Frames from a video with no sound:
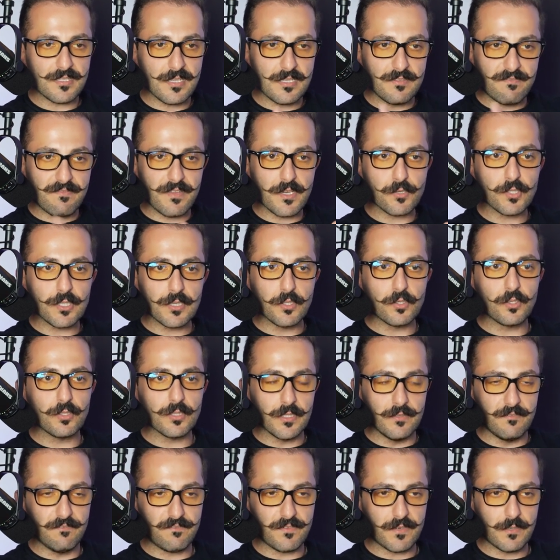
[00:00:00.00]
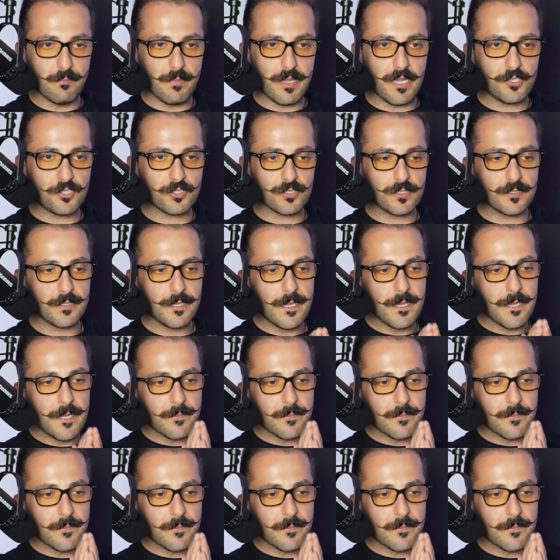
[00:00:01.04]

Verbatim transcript: and very little information.